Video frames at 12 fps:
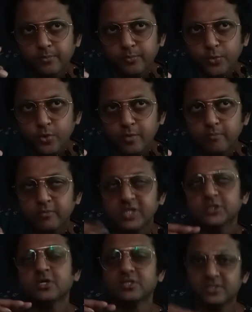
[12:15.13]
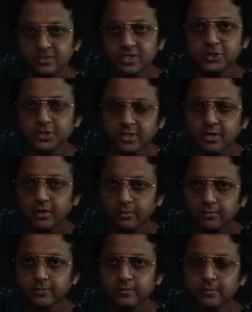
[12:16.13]
put much concentration
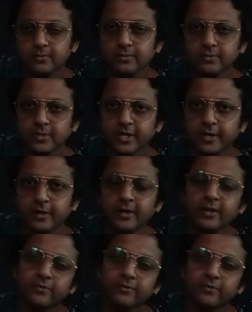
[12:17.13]
on, right?